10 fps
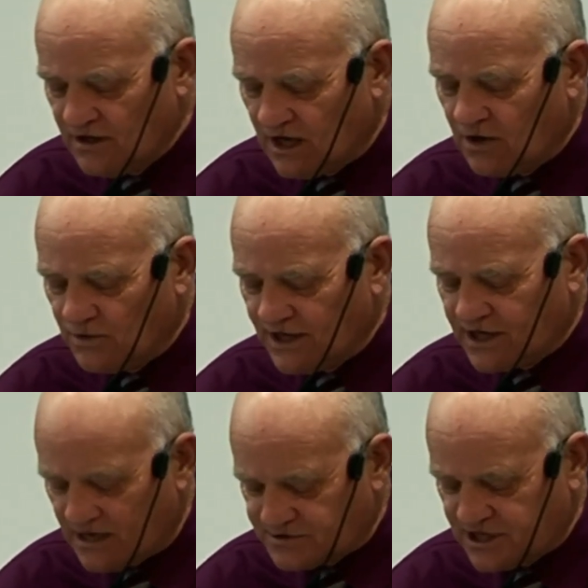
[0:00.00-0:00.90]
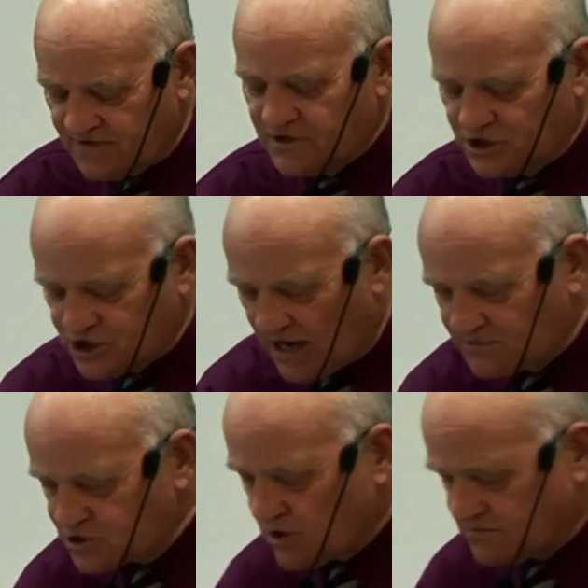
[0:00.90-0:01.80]
Uh, when it comes to giving you a job
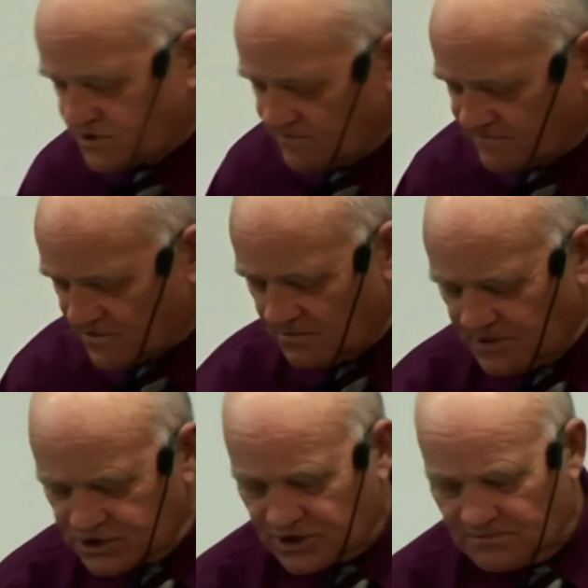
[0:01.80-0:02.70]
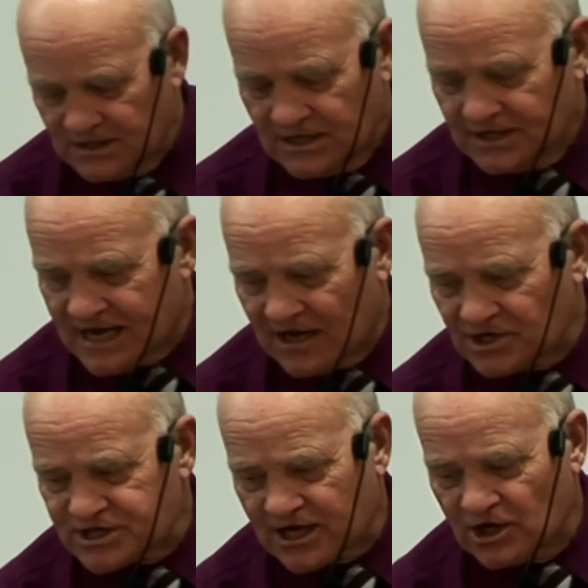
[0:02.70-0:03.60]
description for a bishop. Now
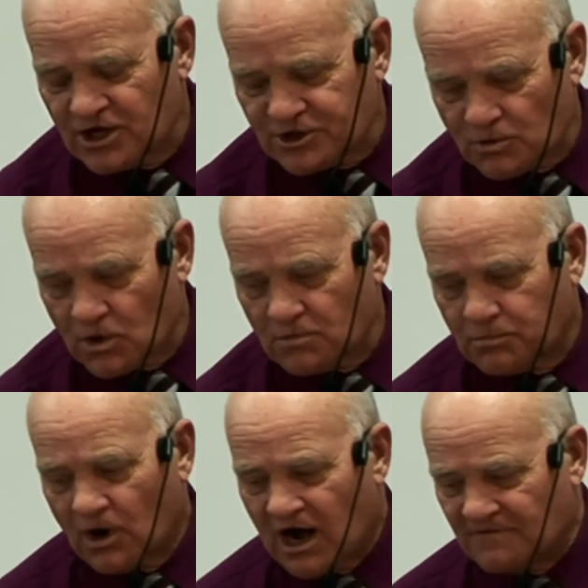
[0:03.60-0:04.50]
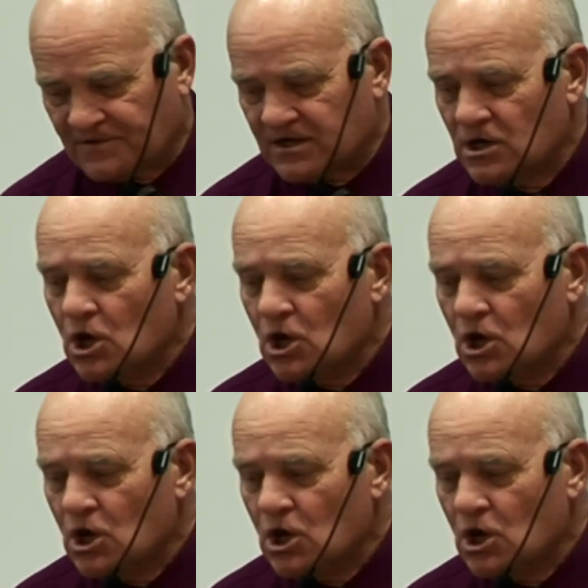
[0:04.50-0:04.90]
let's take a look at the word prophet.